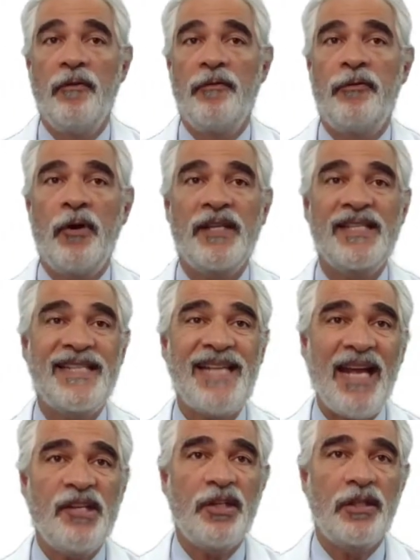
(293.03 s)
For
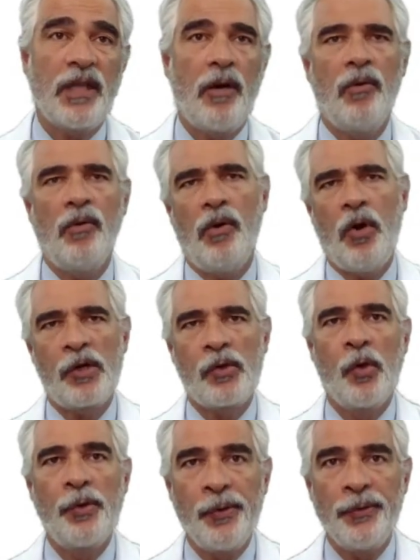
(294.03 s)
sagittal or
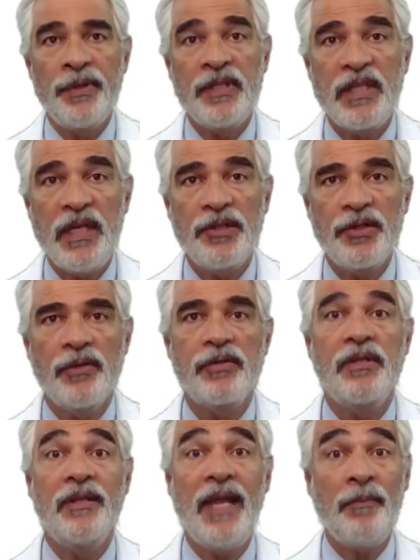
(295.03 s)
coronal
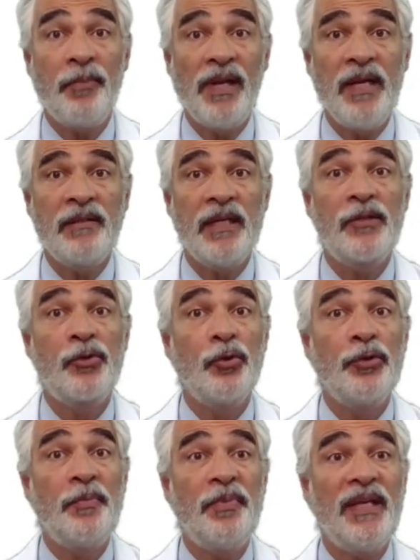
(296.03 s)
incisions, the implanter
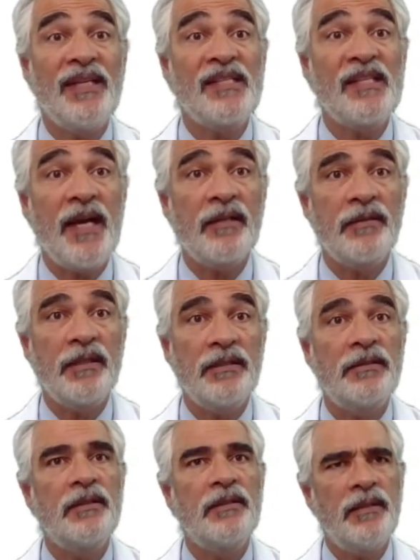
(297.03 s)
should be
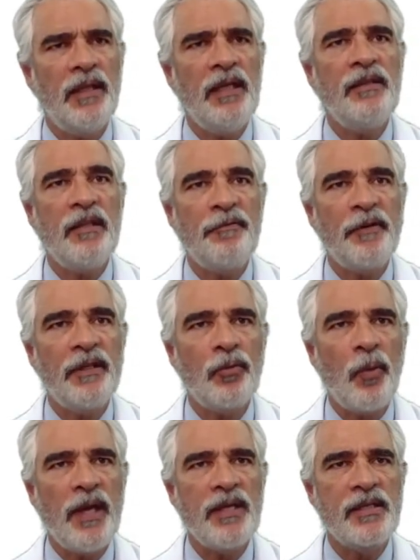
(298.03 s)
inserted in different
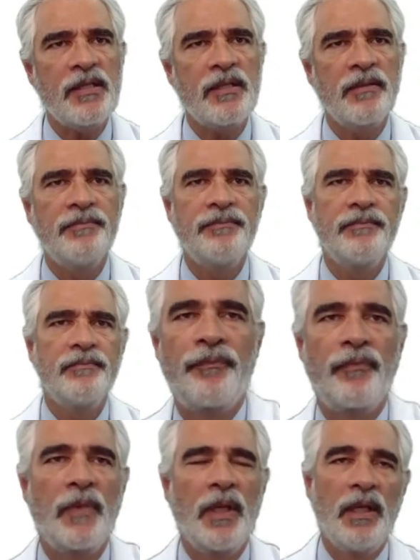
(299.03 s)
ways.
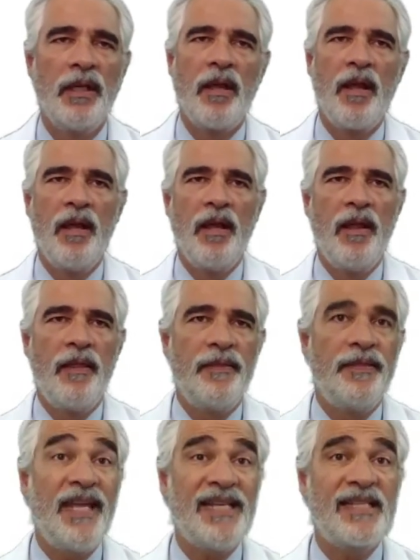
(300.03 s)

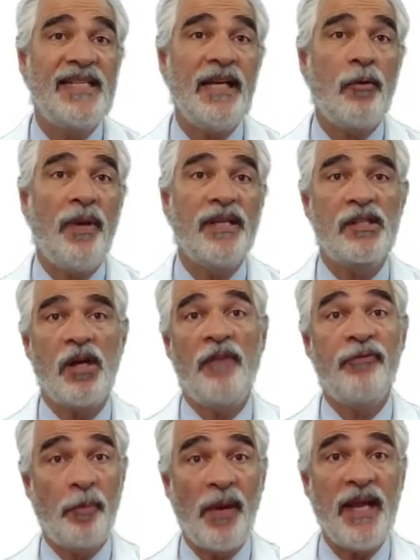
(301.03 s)
The sequence
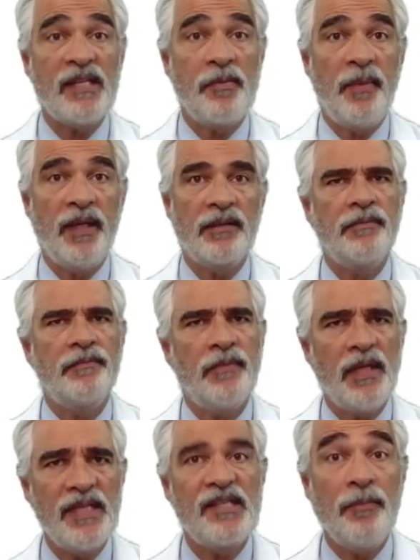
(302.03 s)
of placement
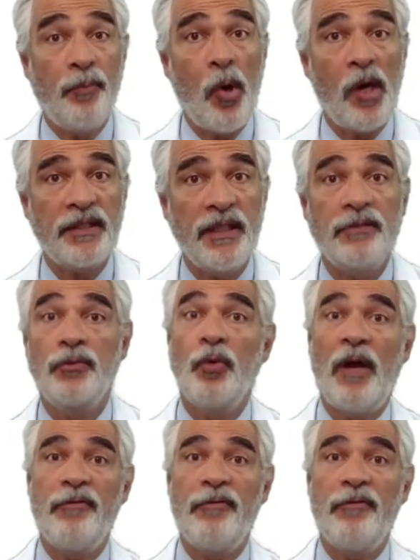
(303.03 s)
is important to